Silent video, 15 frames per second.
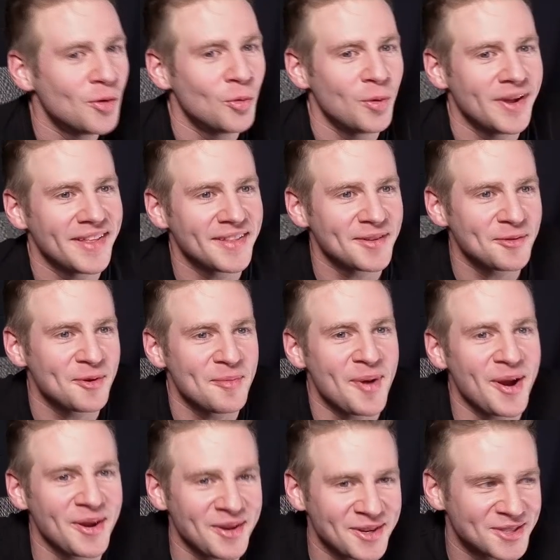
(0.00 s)
With a
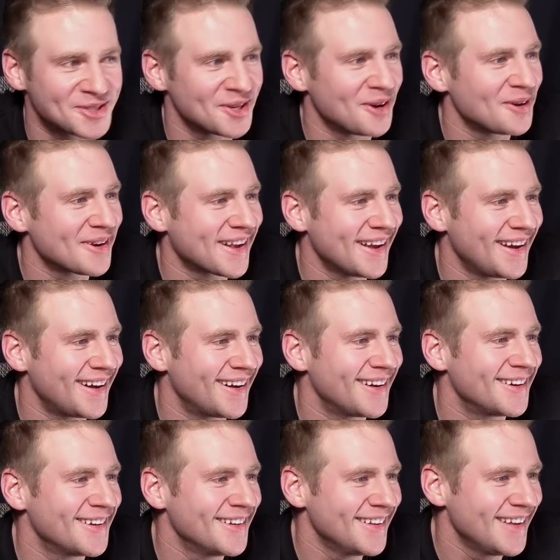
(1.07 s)
remote control car